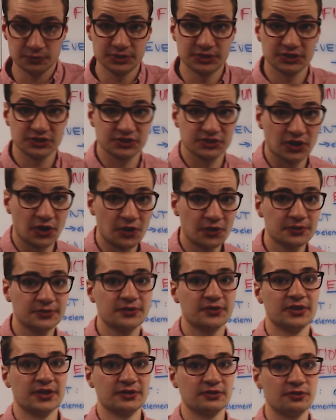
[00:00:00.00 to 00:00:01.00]

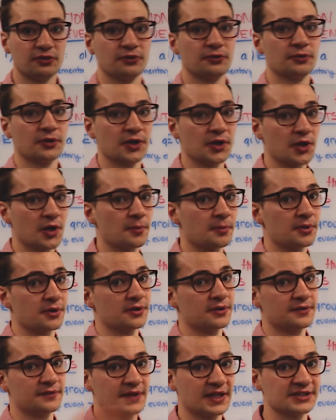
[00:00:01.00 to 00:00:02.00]
result into a
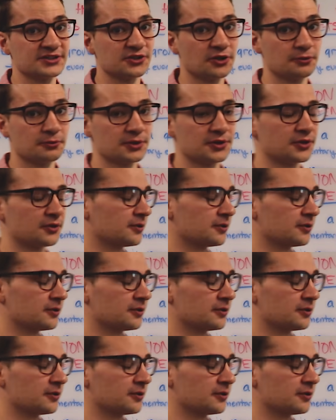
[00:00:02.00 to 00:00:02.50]
number. That's all we're